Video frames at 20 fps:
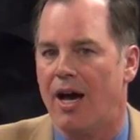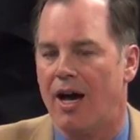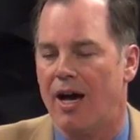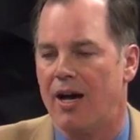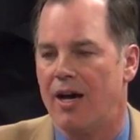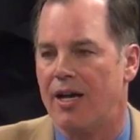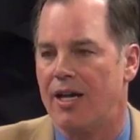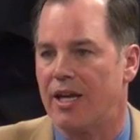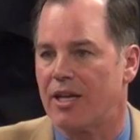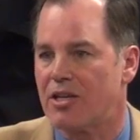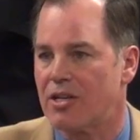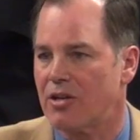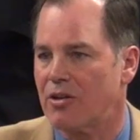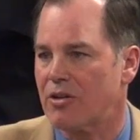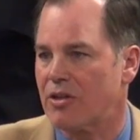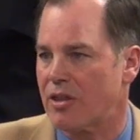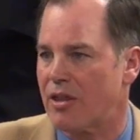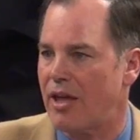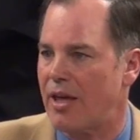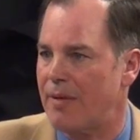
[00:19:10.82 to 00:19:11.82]
It
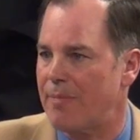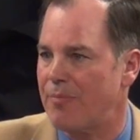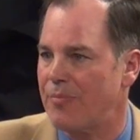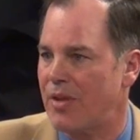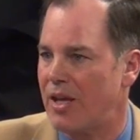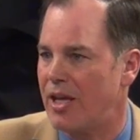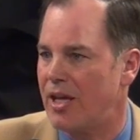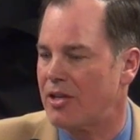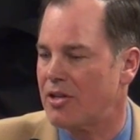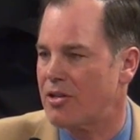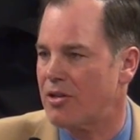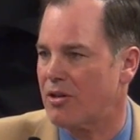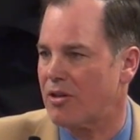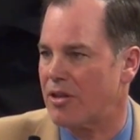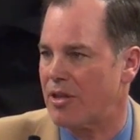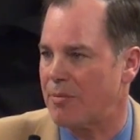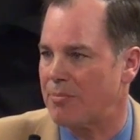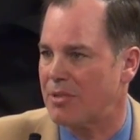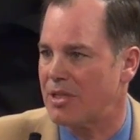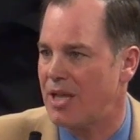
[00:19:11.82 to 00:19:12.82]
took them
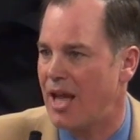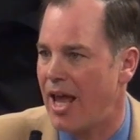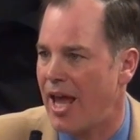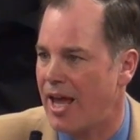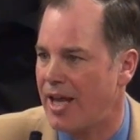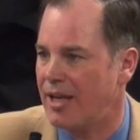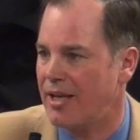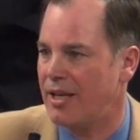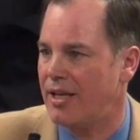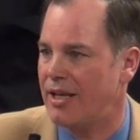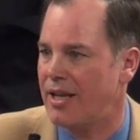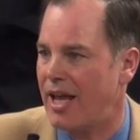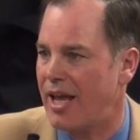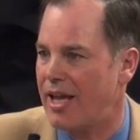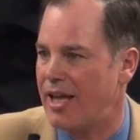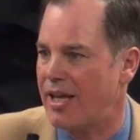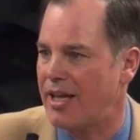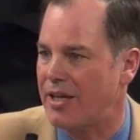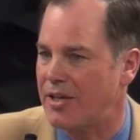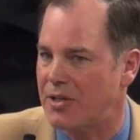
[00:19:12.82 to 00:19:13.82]
10
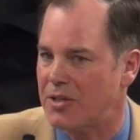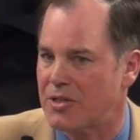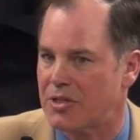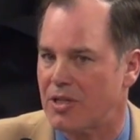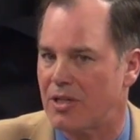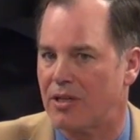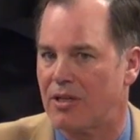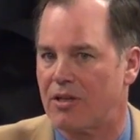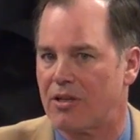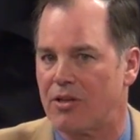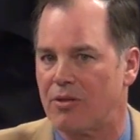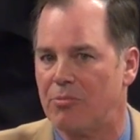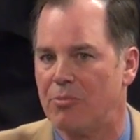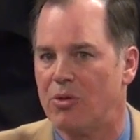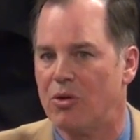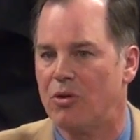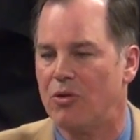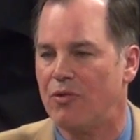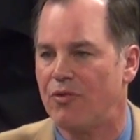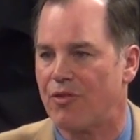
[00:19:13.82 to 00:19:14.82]
days to
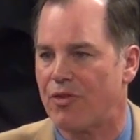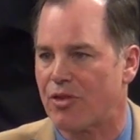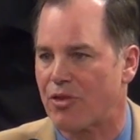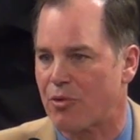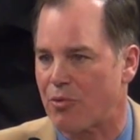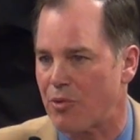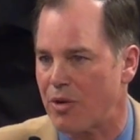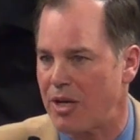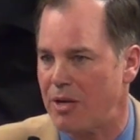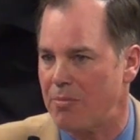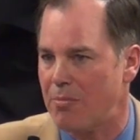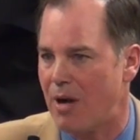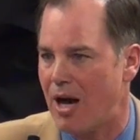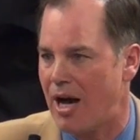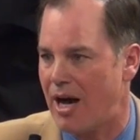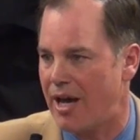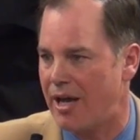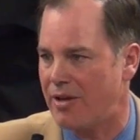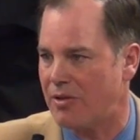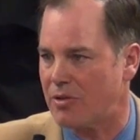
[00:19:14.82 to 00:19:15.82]
move 3
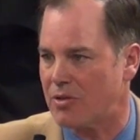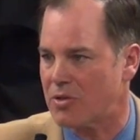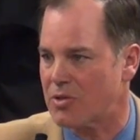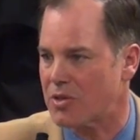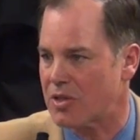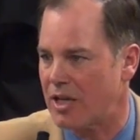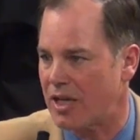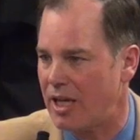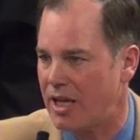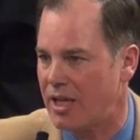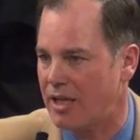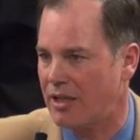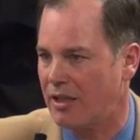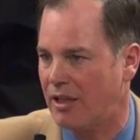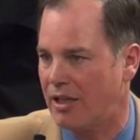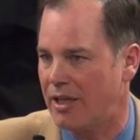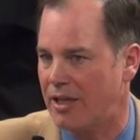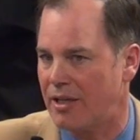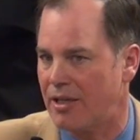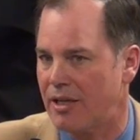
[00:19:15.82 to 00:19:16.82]
miles
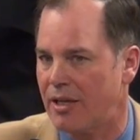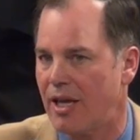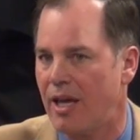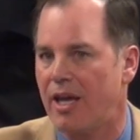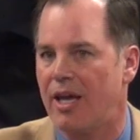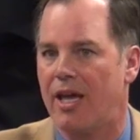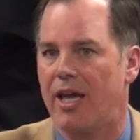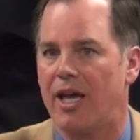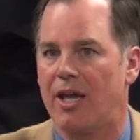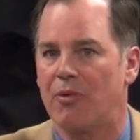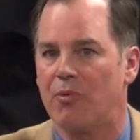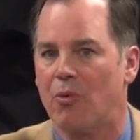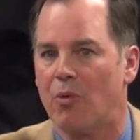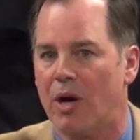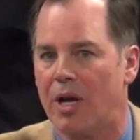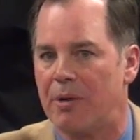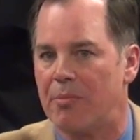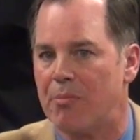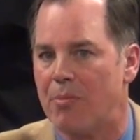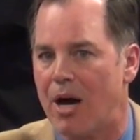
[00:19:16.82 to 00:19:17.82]
inland and
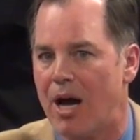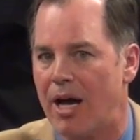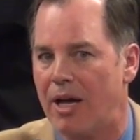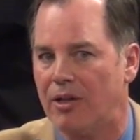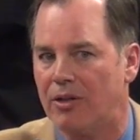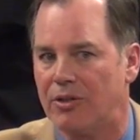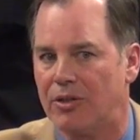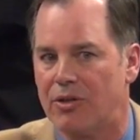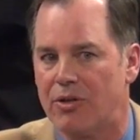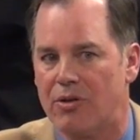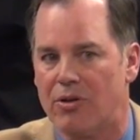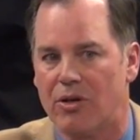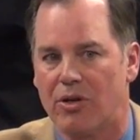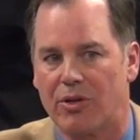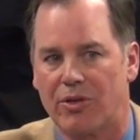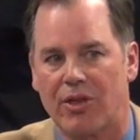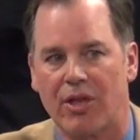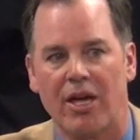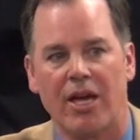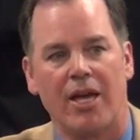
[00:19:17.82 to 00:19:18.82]
1 mile
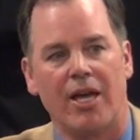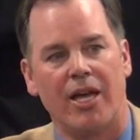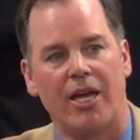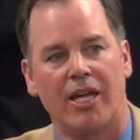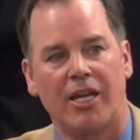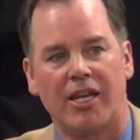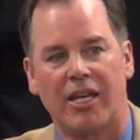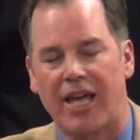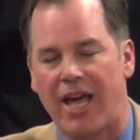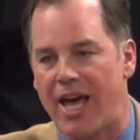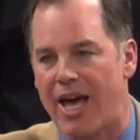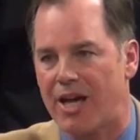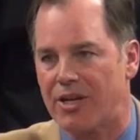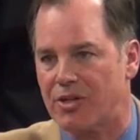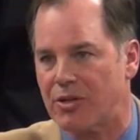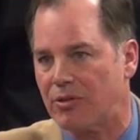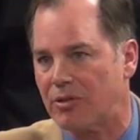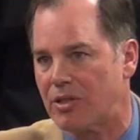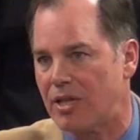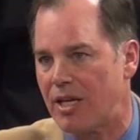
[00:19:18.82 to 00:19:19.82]
north, and
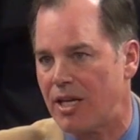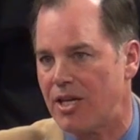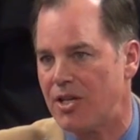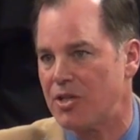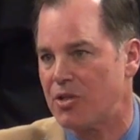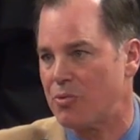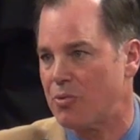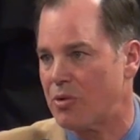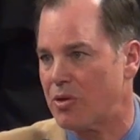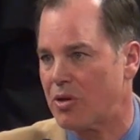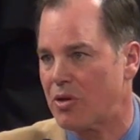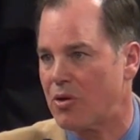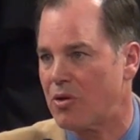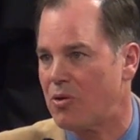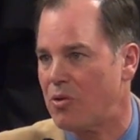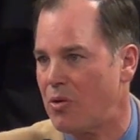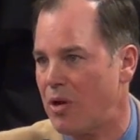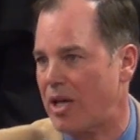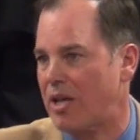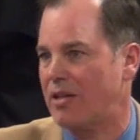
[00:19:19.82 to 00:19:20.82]
casualties were
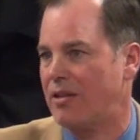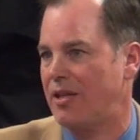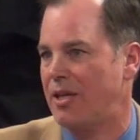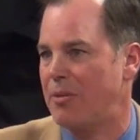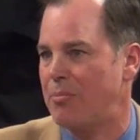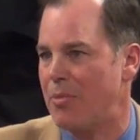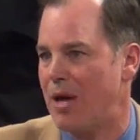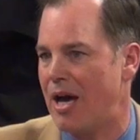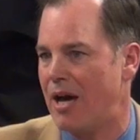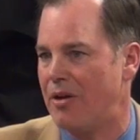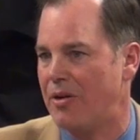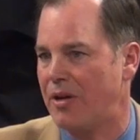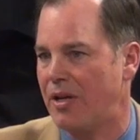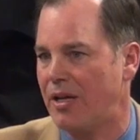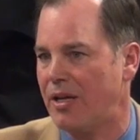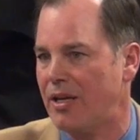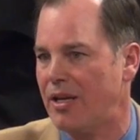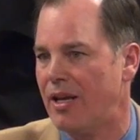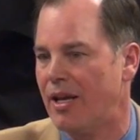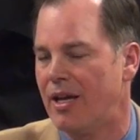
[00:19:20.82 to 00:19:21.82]
quickly
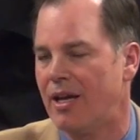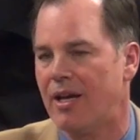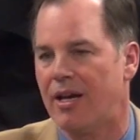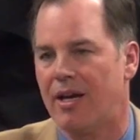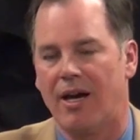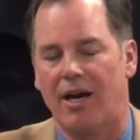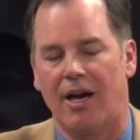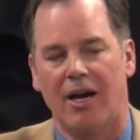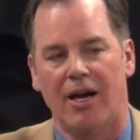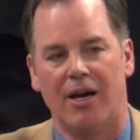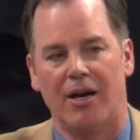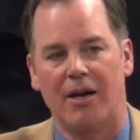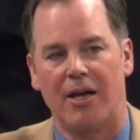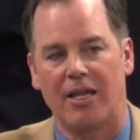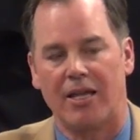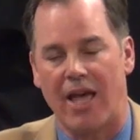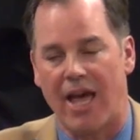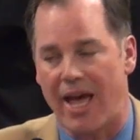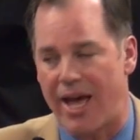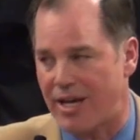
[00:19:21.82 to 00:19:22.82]
mounting.
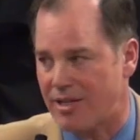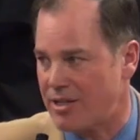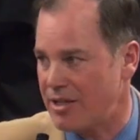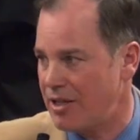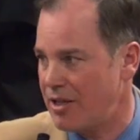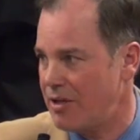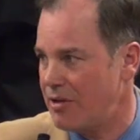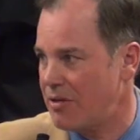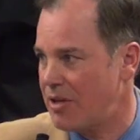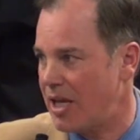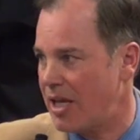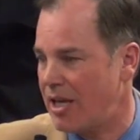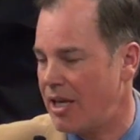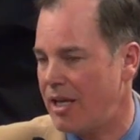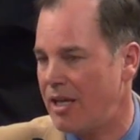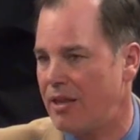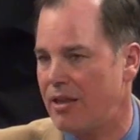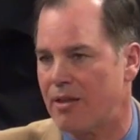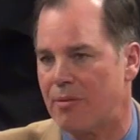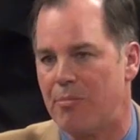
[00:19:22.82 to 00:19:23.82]
As in New
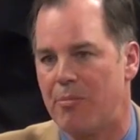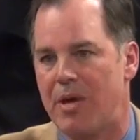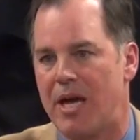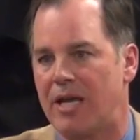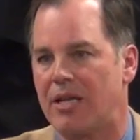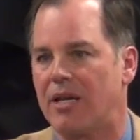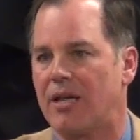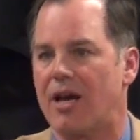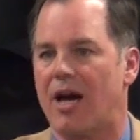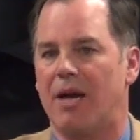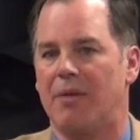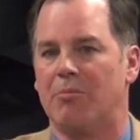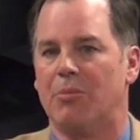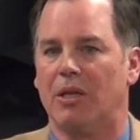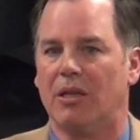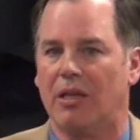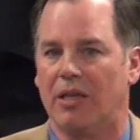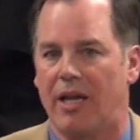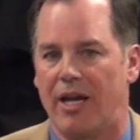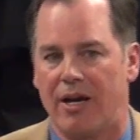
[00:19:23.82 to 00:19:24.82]
Guinea, the men got
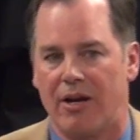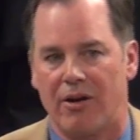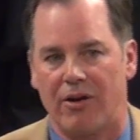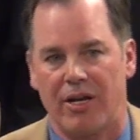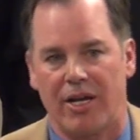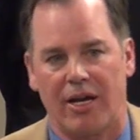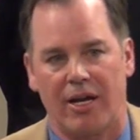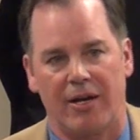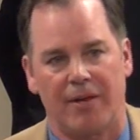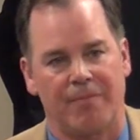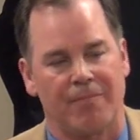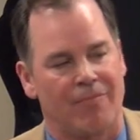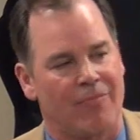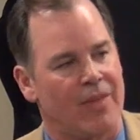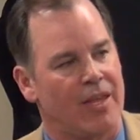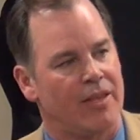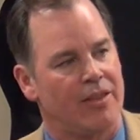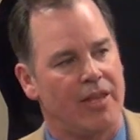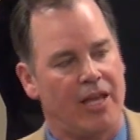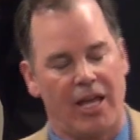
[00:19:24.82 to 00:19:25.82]
malaria,
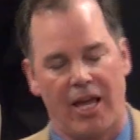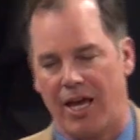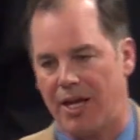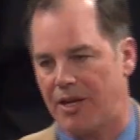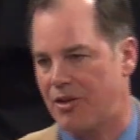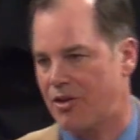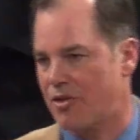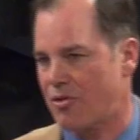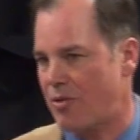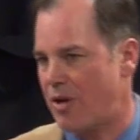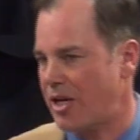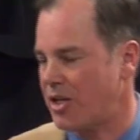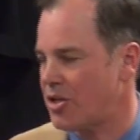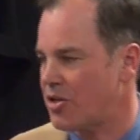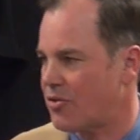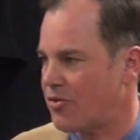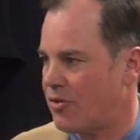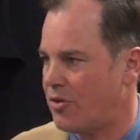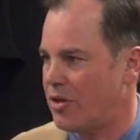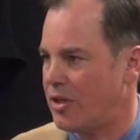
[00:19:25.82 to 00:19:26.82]
they had
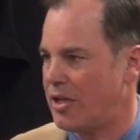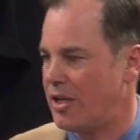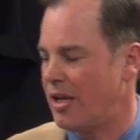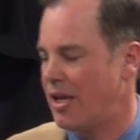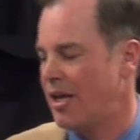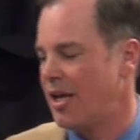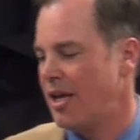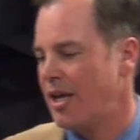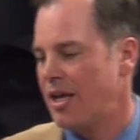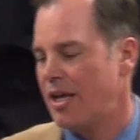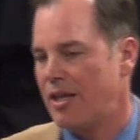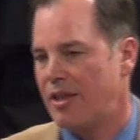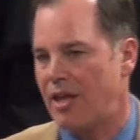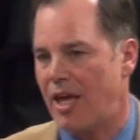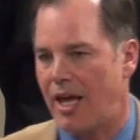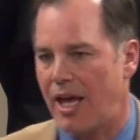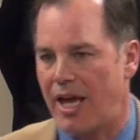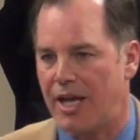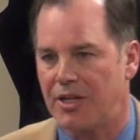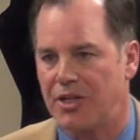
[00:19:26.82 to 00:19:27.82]
trench foot,
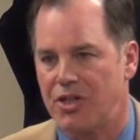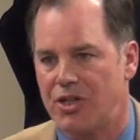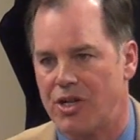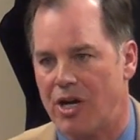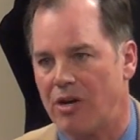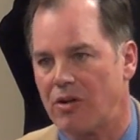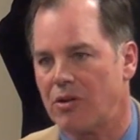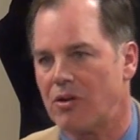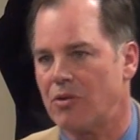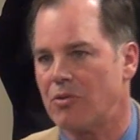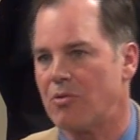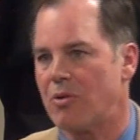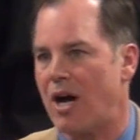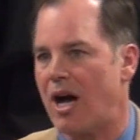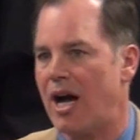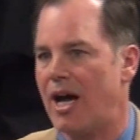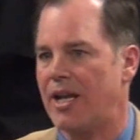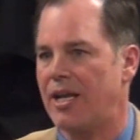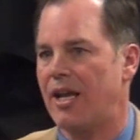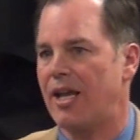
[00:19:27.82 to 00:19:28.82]
they had jungle
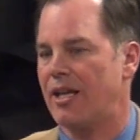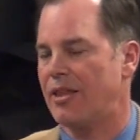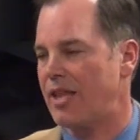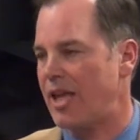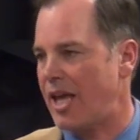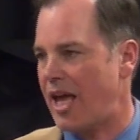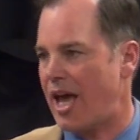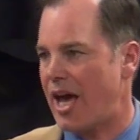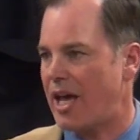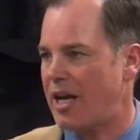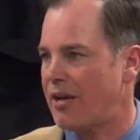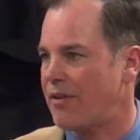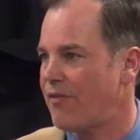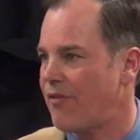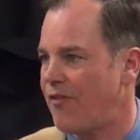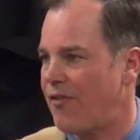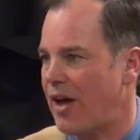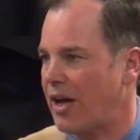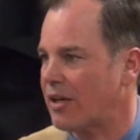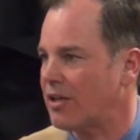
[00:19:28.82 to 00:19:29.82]
rot, and they had
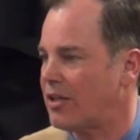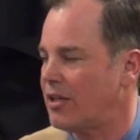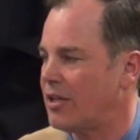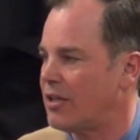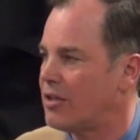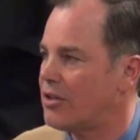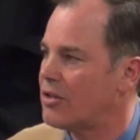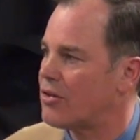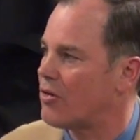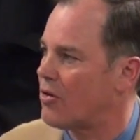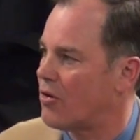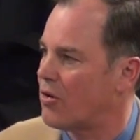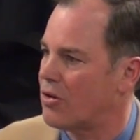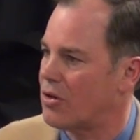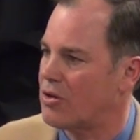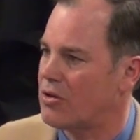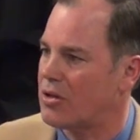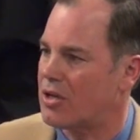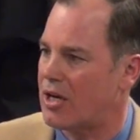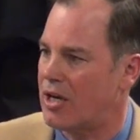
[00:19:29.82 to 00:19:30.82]
infected
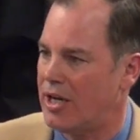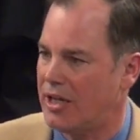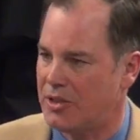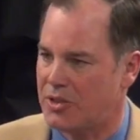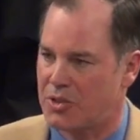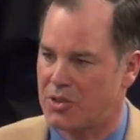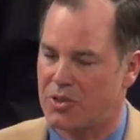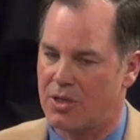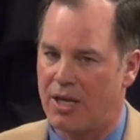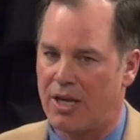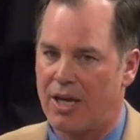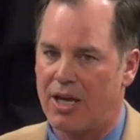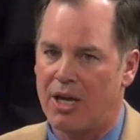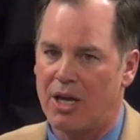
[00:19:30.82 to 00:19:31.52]
coral cuts.